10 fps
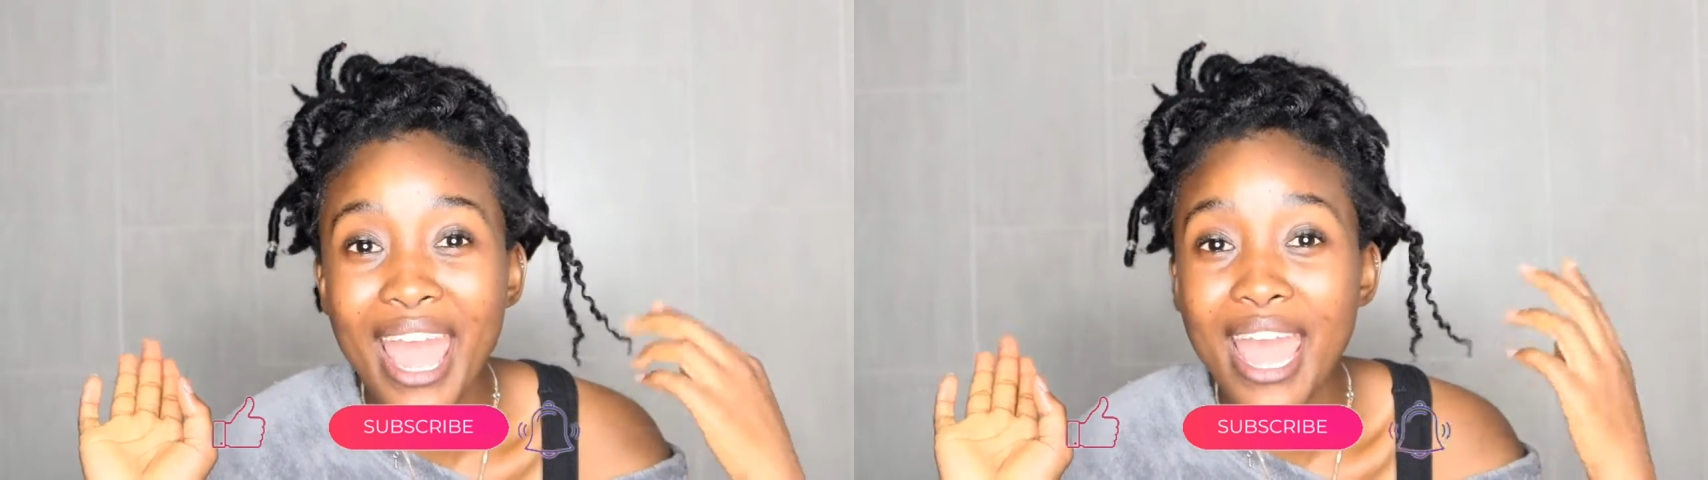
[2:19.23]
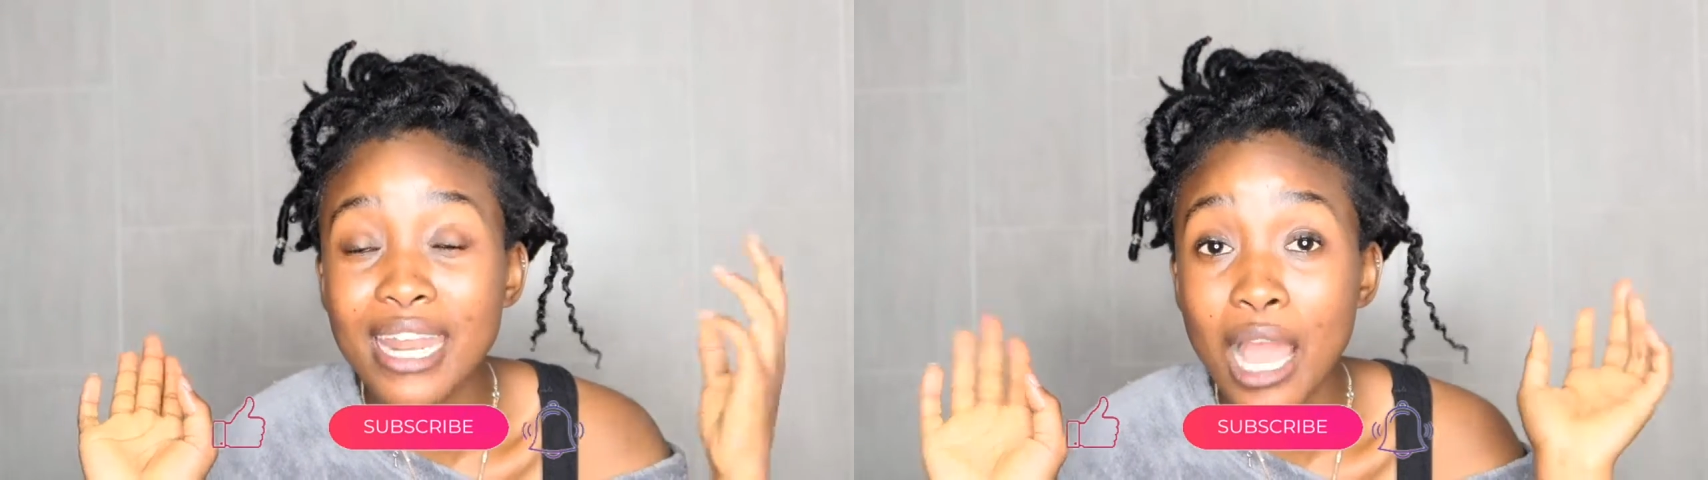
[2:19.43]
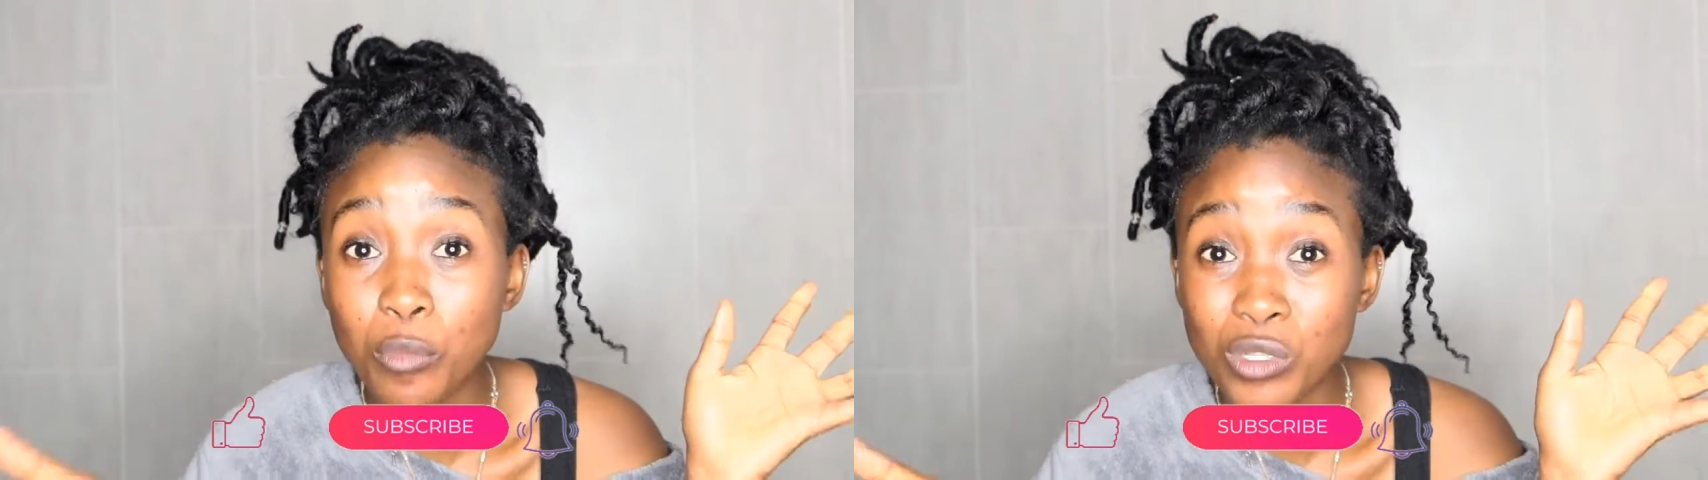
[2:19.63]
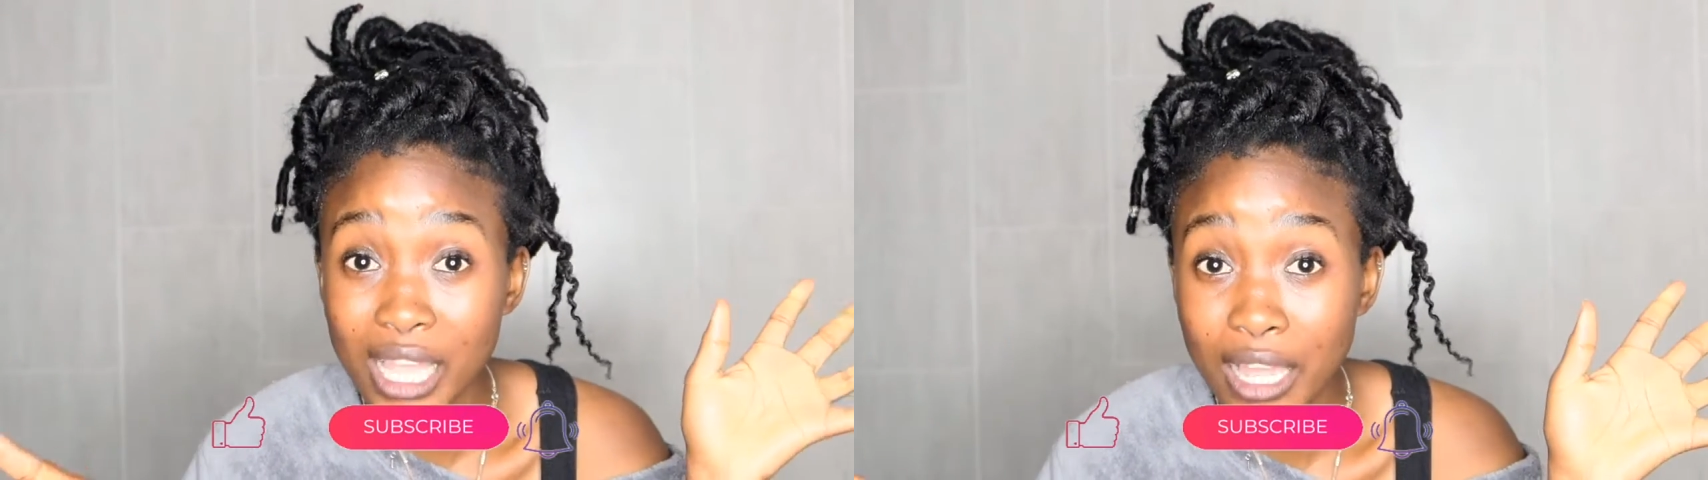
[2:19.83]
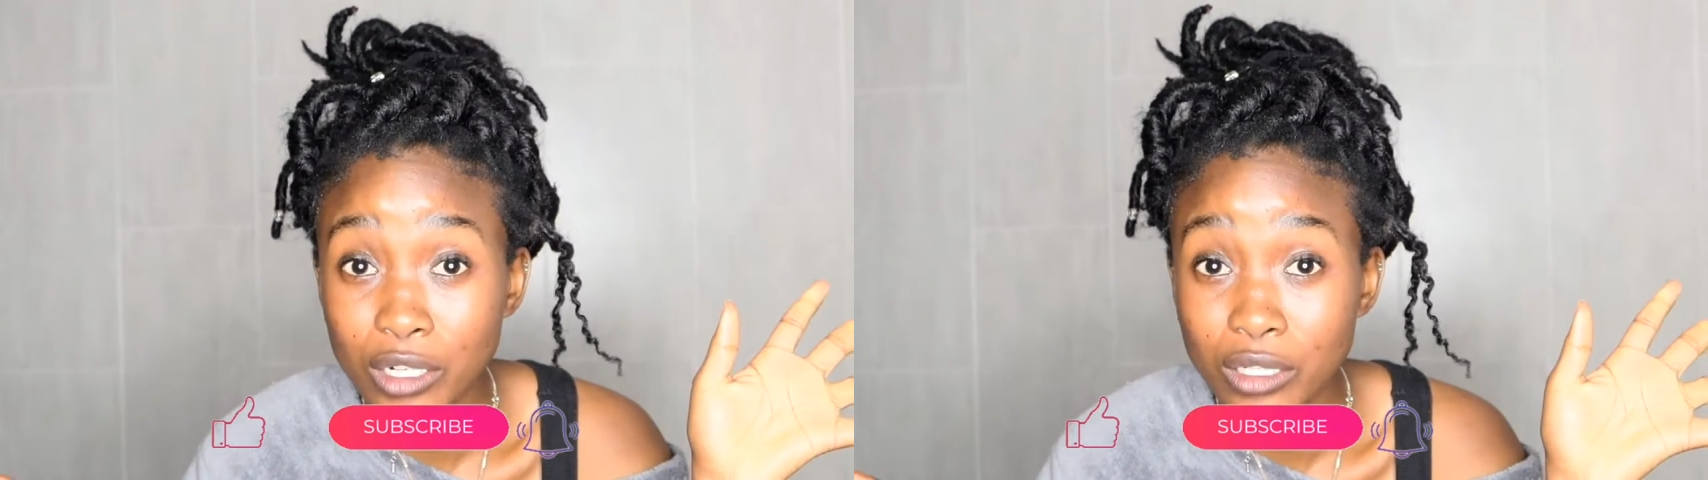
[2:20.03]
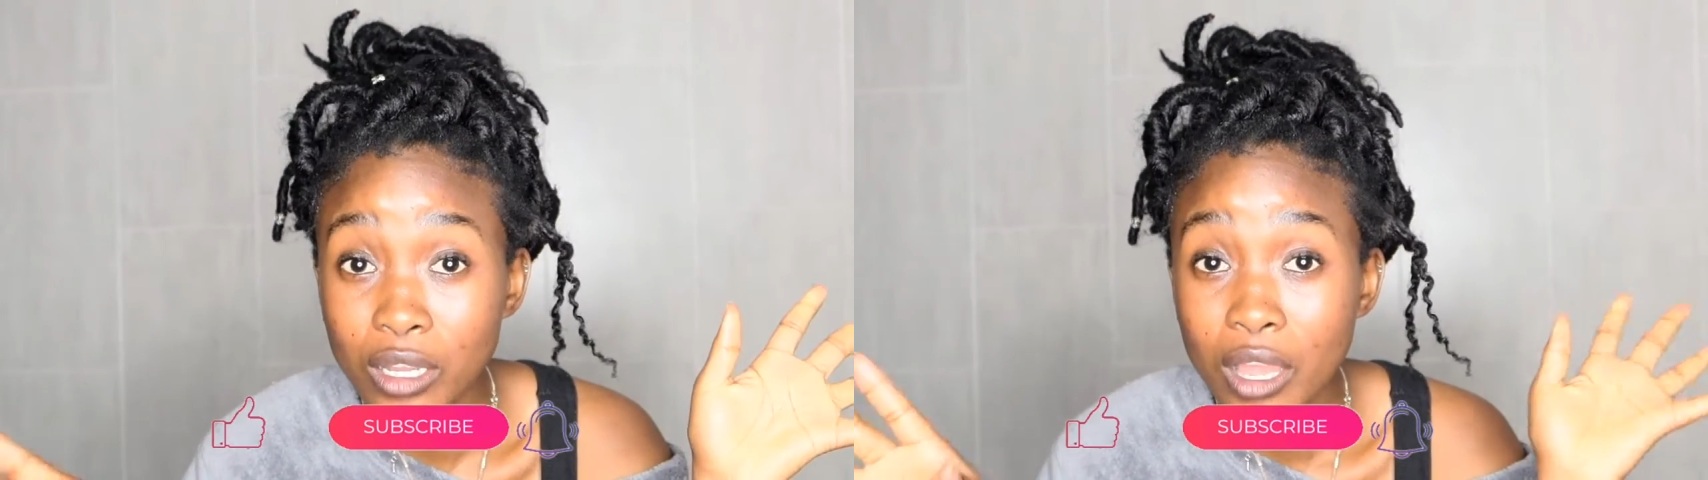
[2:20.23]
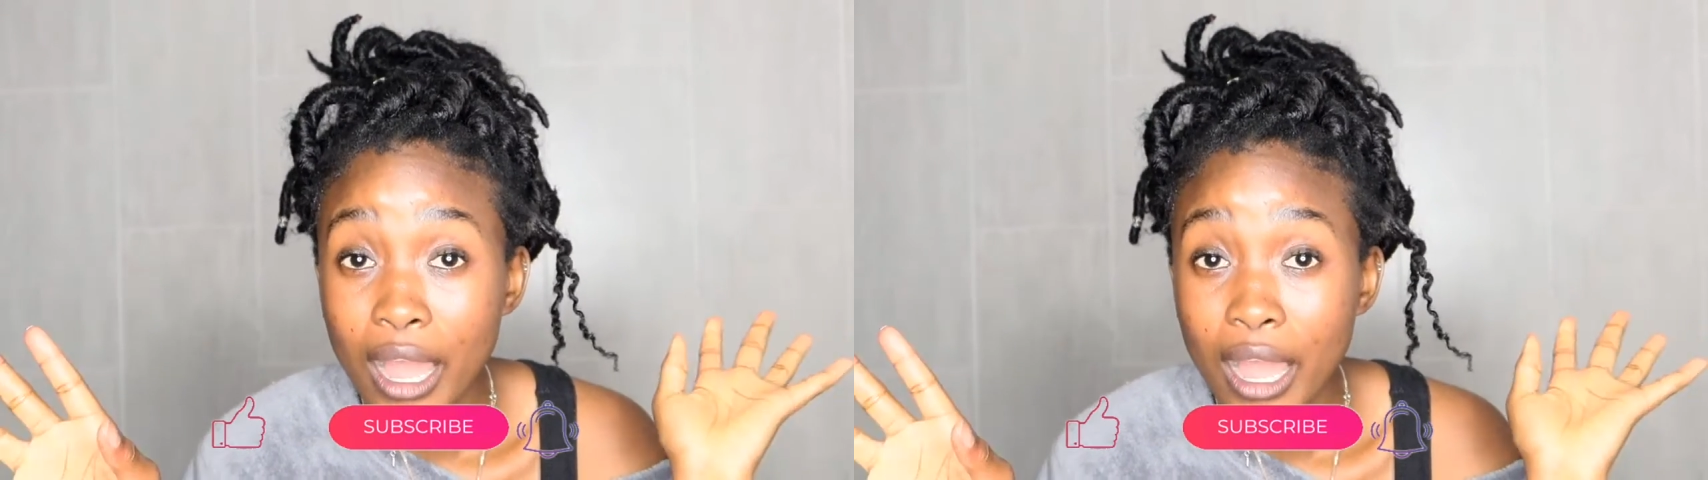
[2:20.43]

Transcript: and apple cider